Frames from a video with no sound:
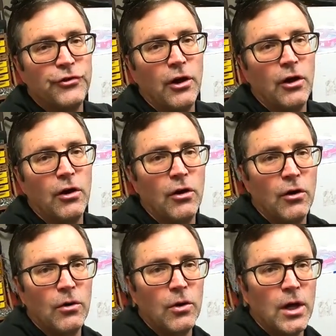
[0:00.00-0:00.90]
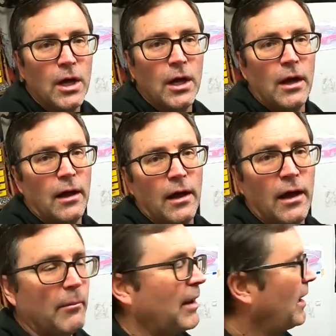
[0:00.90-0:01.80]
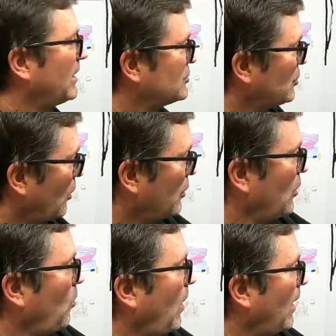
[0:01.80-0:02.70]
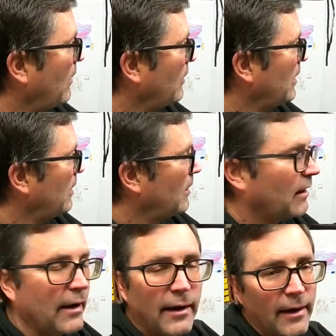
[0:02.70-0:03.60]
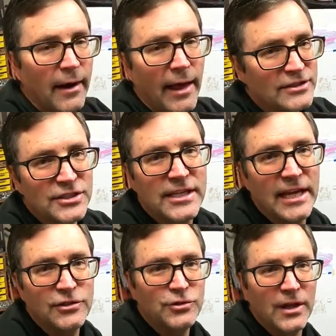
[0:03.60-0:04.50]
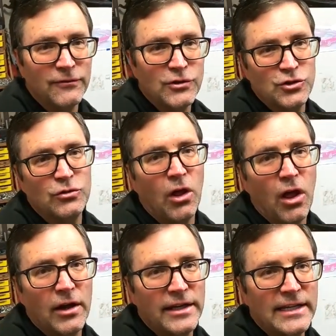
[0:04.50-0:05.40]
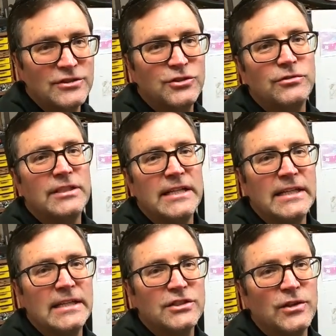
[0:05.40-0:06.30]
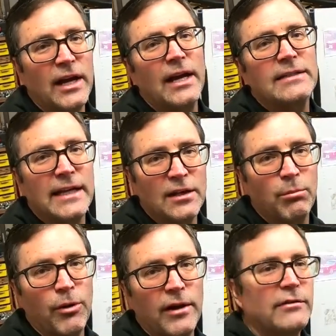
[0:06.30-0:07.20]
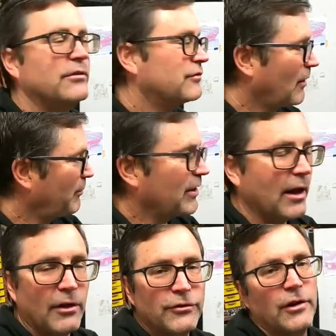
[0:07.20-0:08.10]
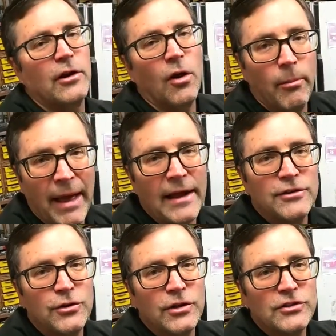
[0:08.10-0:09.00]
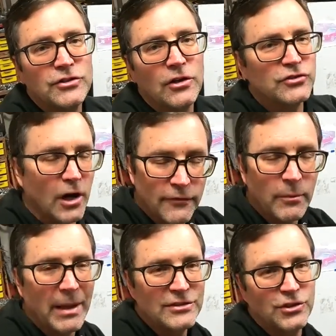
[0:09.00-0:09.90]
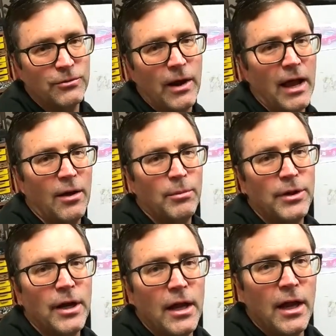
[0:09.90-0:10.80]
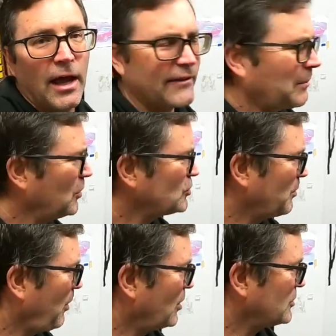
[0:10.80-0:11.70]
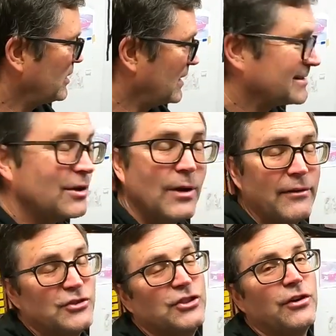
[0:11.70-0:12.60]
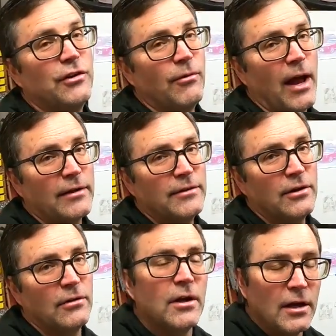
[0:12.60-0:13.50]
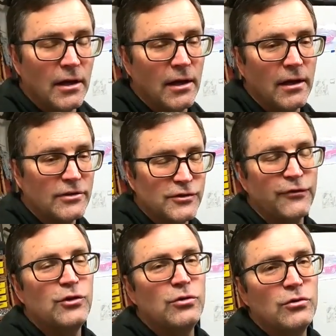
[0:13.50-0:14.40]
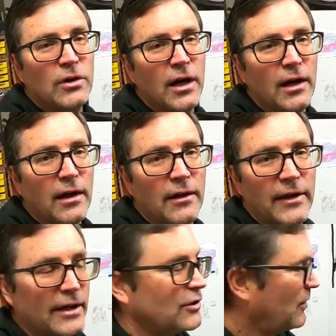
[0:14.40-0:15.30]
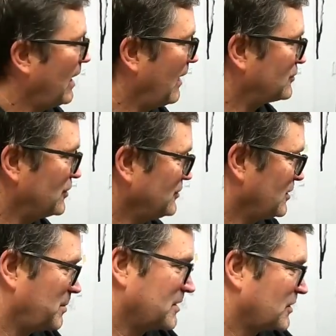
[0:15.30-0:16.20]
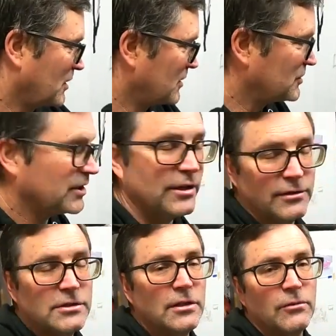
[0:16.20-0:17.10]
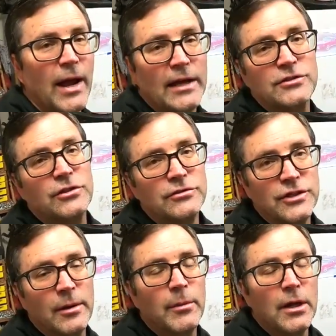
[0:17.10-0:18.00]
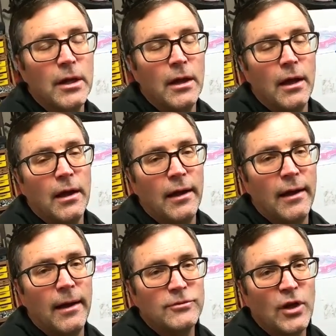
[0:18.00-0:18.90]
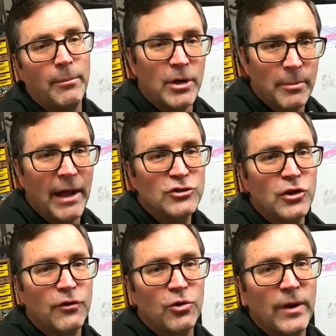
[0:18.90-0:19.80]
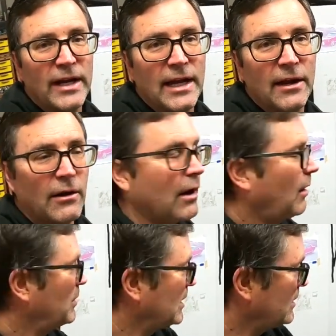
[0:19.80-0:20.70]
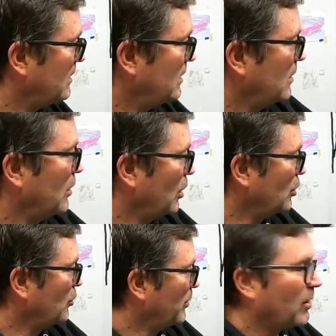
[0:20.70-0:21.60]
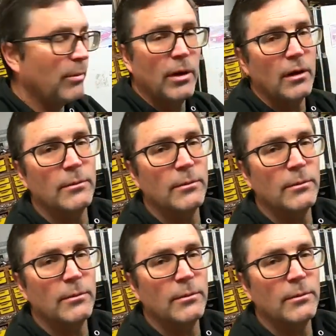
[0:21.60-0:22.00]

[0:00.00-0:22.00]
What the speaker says: So I started on the wiring, and I just can't do that for too long. It gets too tedious, so I kind of take a break, do something else, and then I'll go back to it. So sorry for bouncing around, but I've got most of the parts I need. Still don't have a steering rack, though. There's a few that I don't have, so this thing's basically going to sit here until the rack shows up. So I'm going to bounce over to the radiator. I'm going to get the aluminum.